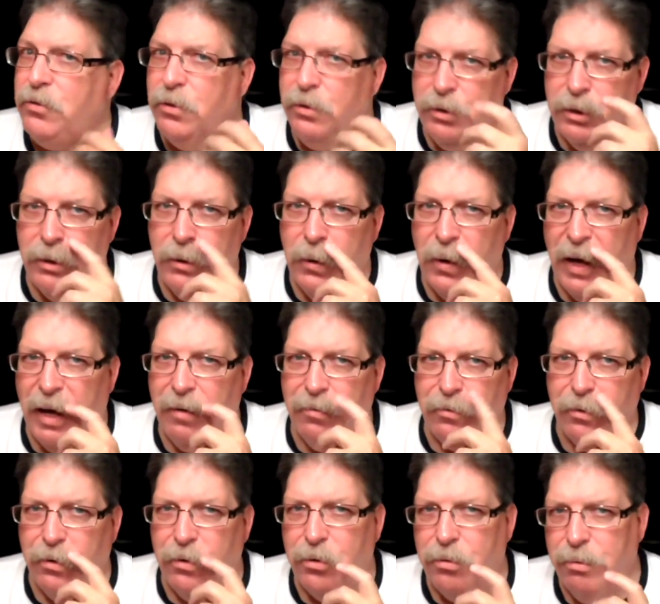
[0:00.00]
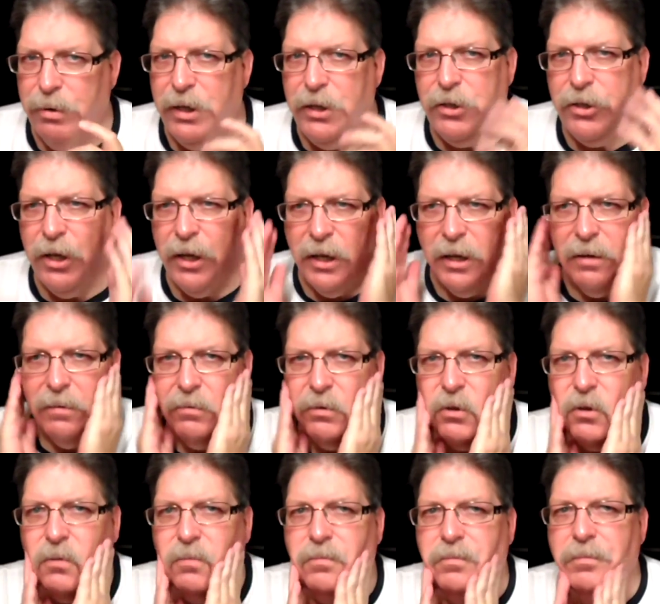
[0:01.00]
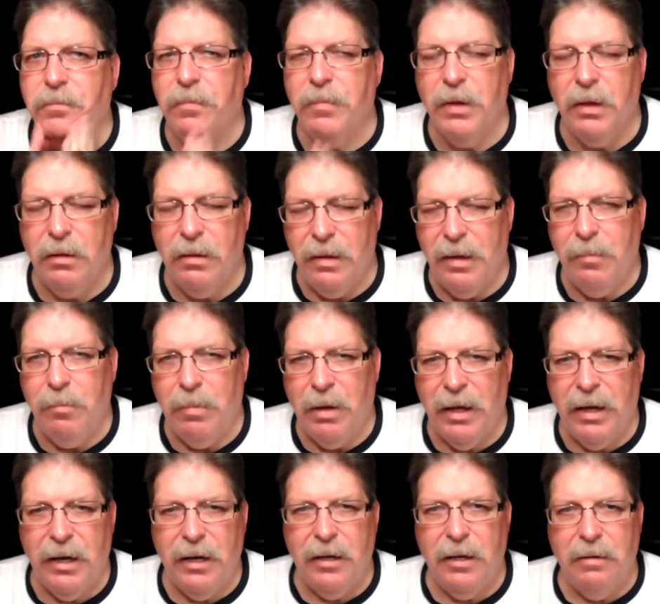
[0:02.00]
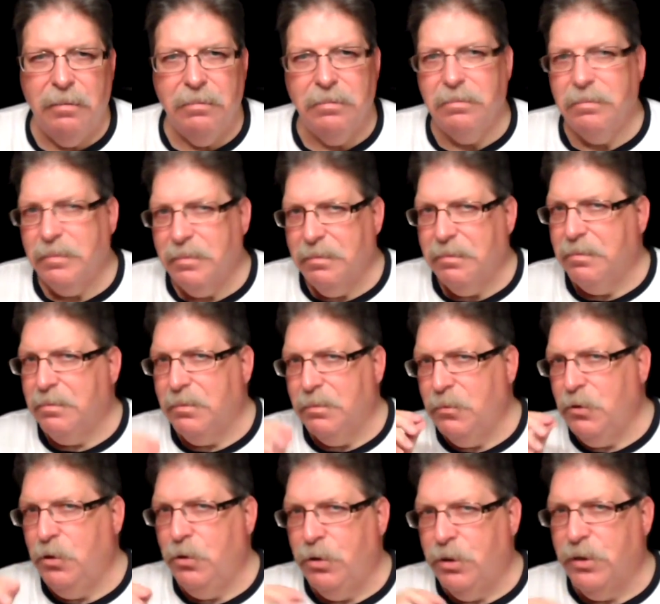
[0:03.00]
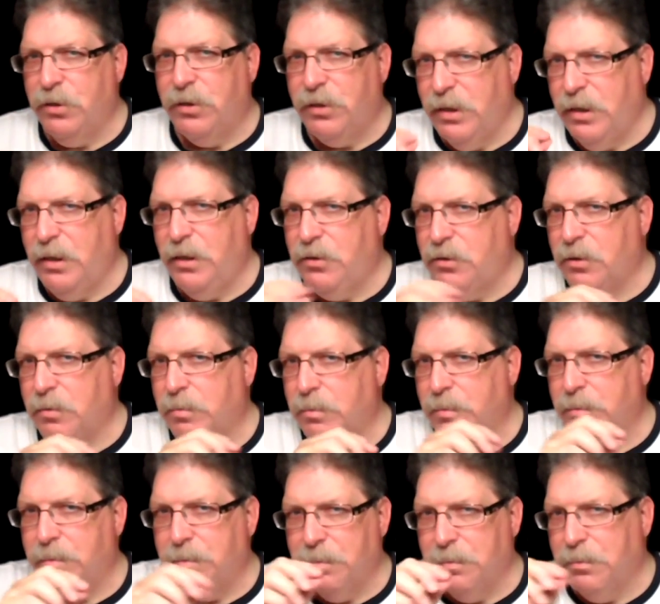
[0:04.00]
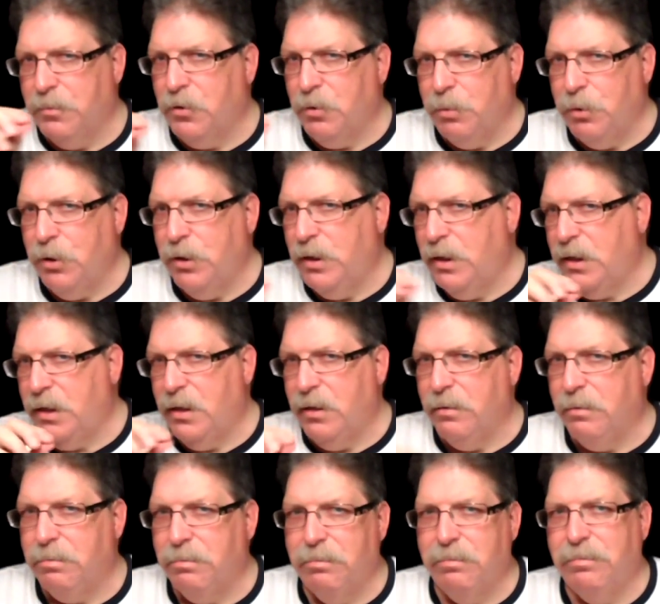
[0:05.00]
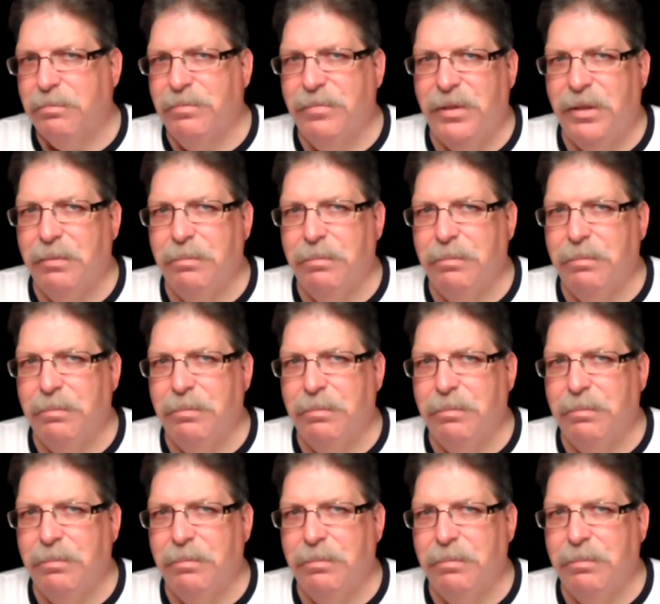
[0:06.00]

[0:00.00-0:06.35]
But also too, after 3 shaves, the blade, you could see some good little